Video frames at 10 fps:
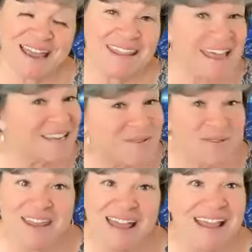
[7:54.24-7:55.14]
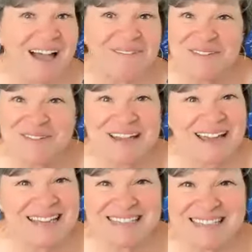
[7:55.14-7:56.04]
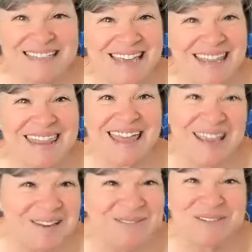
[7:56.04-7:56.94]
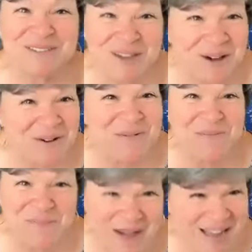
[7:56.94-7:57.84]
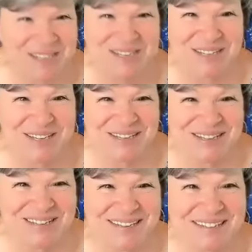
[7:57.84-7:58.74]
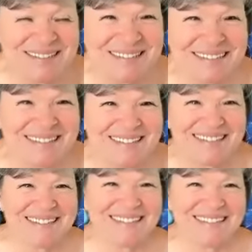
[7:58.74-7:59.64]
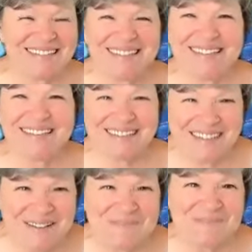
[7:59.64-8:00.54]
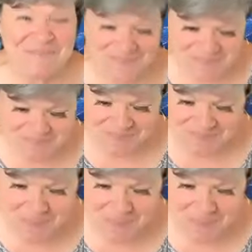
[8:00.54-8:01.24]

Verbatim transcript: And that's all that I got for you guys today. Thank you so much. Thank you, Jeannie. We look forward to supporting you in your